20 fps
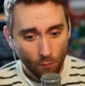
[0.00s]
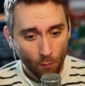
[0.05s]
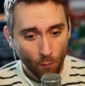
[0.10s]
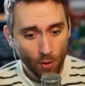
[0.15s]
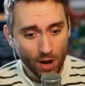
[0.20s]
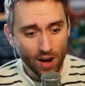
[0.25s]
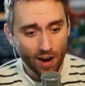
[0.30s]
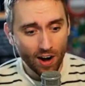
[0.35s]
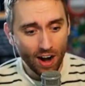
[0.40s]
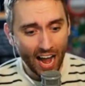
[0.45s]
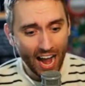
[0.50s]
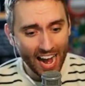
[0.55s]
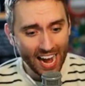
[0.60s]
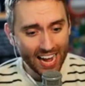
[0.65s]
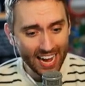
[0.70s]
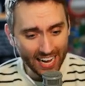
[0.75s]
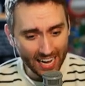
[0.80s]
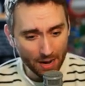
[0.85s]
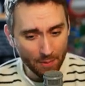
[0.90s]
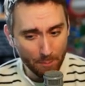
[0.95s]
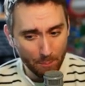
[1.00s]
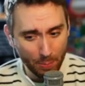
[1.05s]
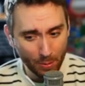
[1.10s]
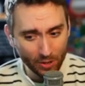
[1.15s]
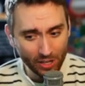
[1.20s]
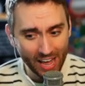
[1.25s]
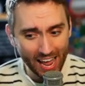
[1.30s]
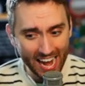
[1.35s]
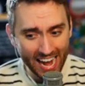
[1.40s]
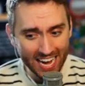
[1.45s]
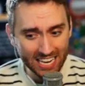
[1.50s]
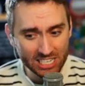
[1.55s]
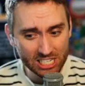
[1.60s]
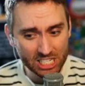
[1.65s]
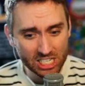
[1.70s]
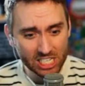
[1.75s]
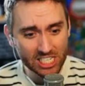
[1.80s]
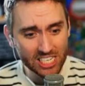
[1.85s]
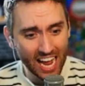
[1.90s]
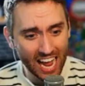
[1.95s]
We are hiding in plain
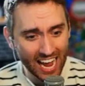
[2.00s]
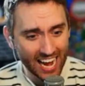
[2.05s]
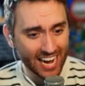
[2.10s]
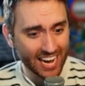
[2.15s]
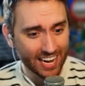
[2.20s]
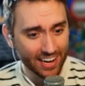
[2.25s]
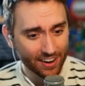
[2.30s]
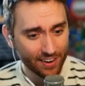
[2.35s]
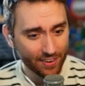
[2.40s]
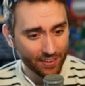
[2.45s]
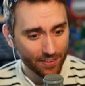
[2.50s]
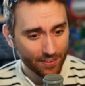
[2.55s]
sight.